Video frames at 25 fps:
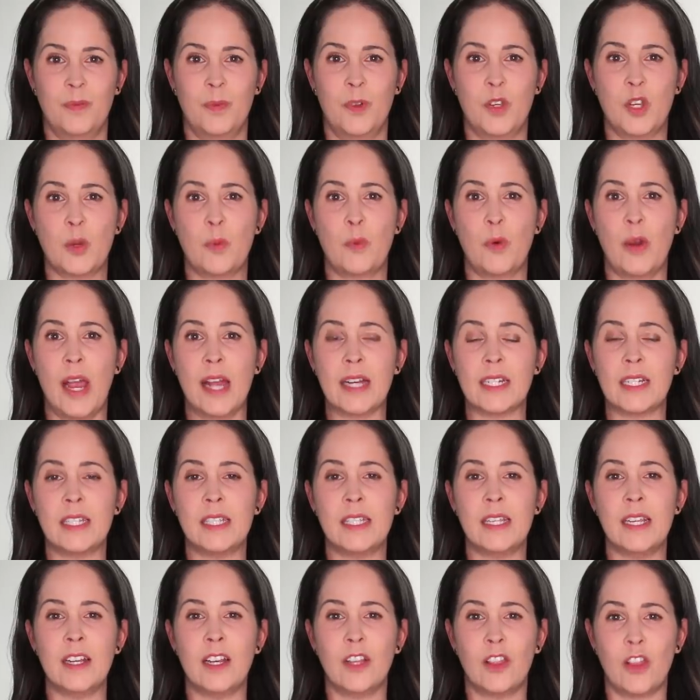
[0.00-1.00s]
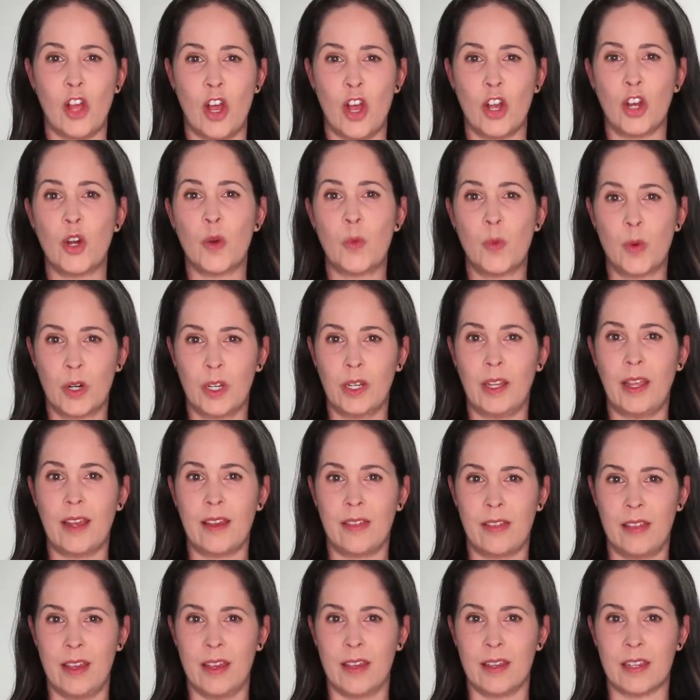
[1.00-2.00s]
When you're practicing a longer word
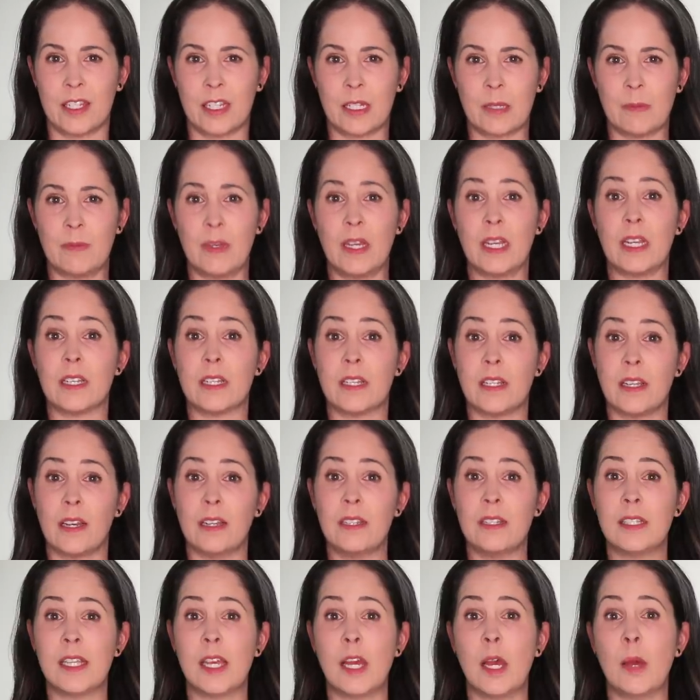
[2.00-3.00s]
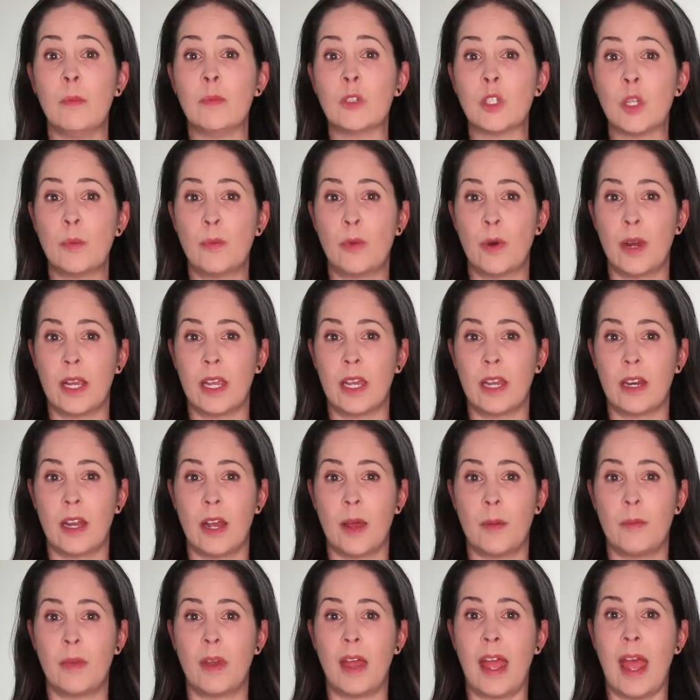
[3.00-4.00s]
like this, it does help to break it
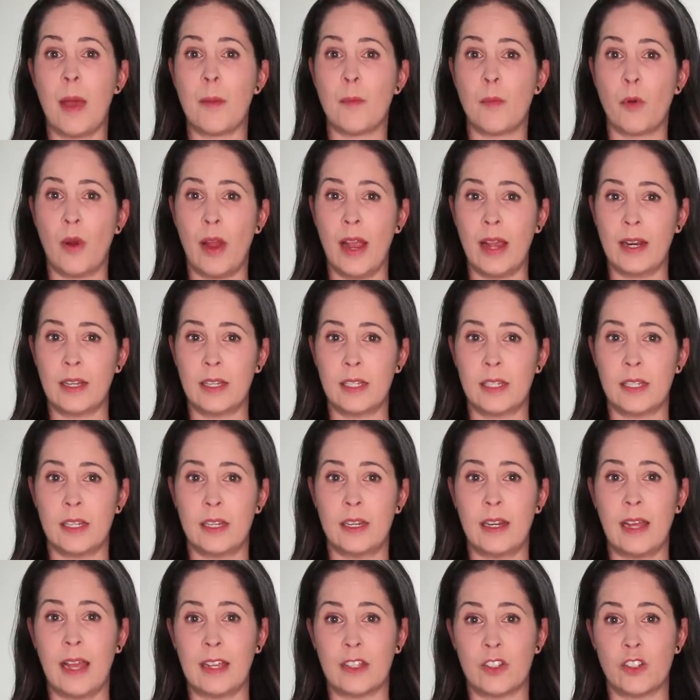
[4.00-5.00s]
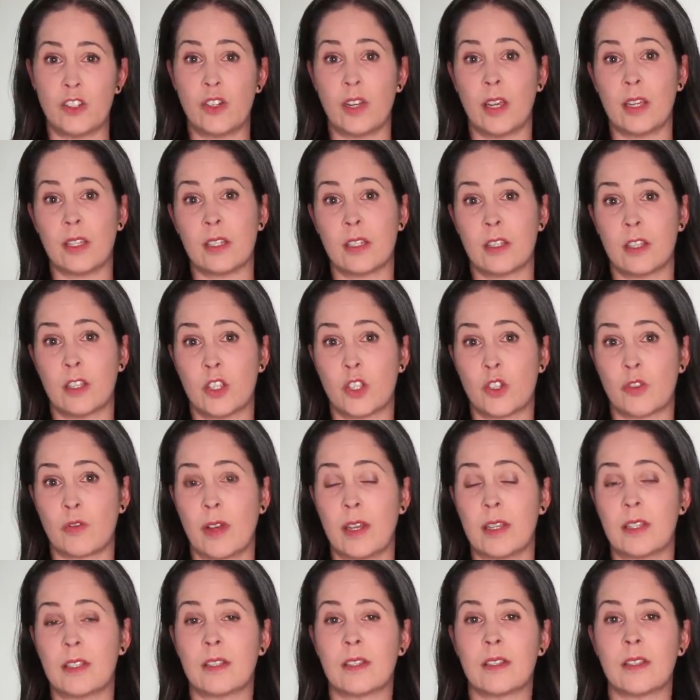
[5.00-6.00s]
up and practice it as just the
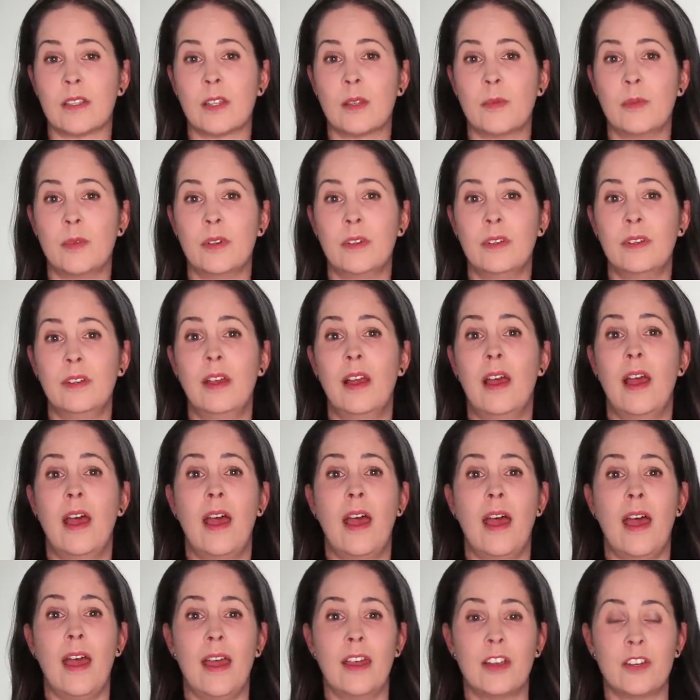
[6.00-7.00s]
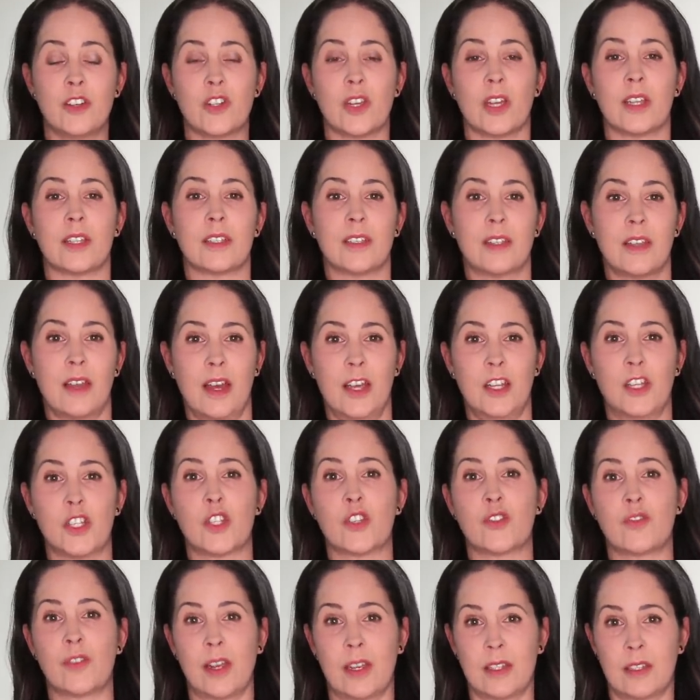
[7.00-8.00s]
stressed syllable and just the
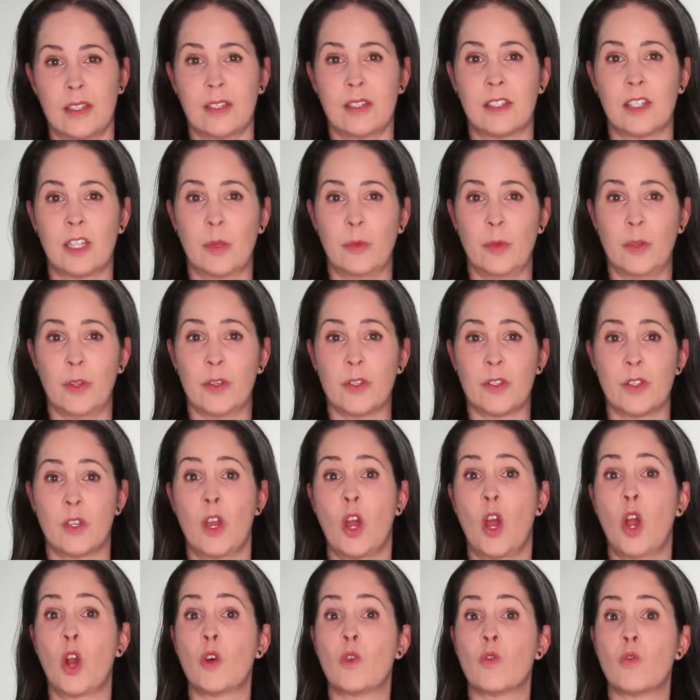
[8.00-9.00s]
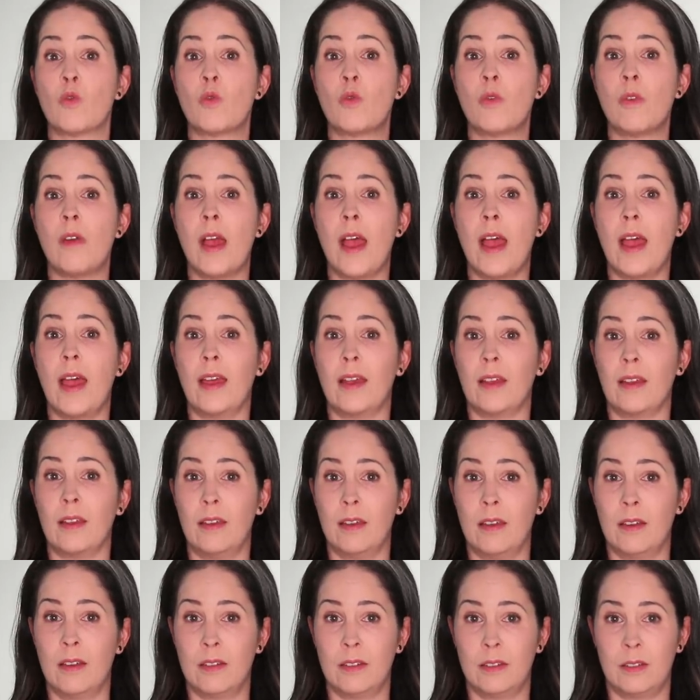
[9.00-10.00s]
unstressed syllables
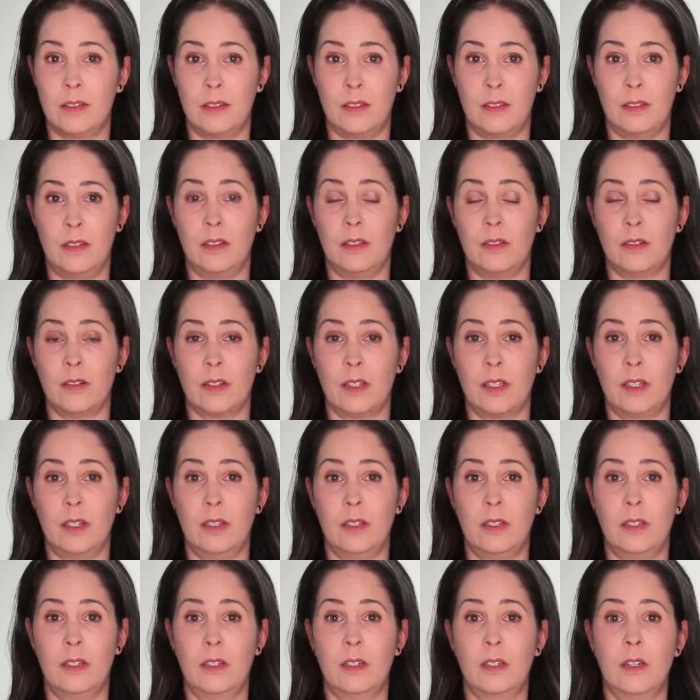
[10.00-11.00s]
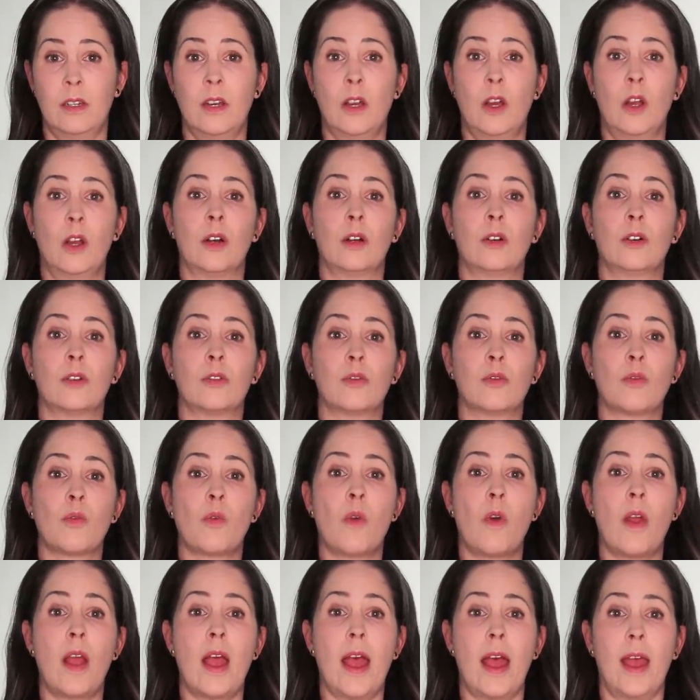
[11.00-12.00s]
regularly.
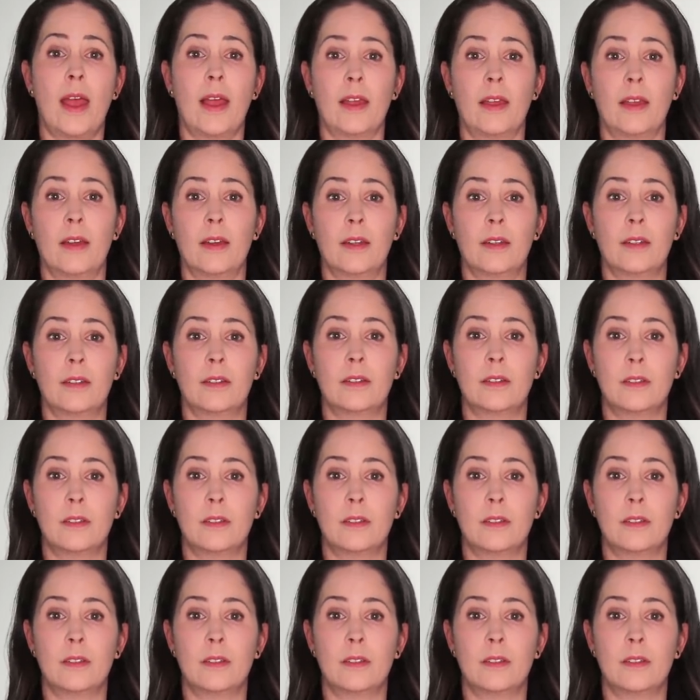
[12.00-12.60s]
Regularly.